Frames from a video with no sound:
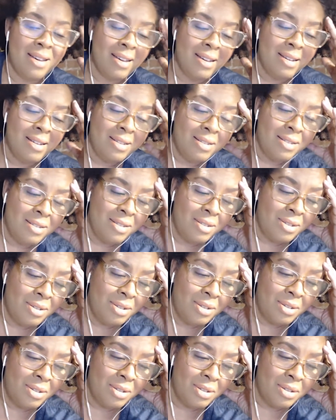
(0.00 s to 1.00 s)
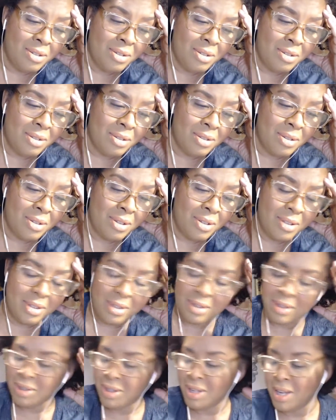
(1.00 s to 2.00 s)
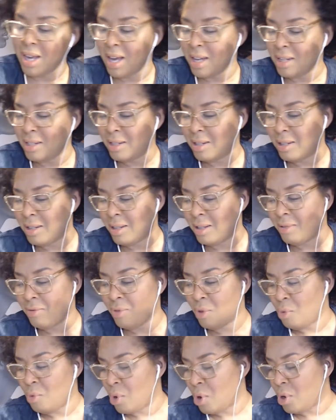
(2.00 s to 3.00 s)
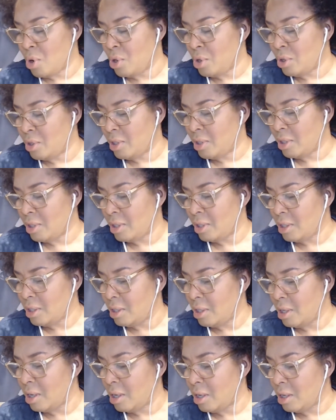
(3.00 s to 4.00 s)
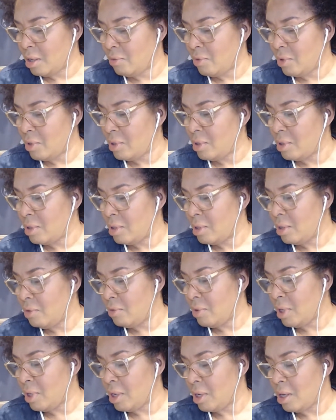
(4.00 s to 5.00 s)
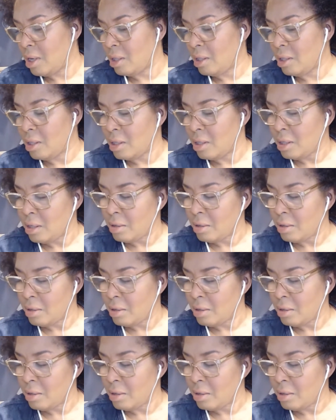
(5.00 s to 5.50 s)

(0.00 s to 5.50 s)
oh, the agita of the world. Let's see, if this is even connected.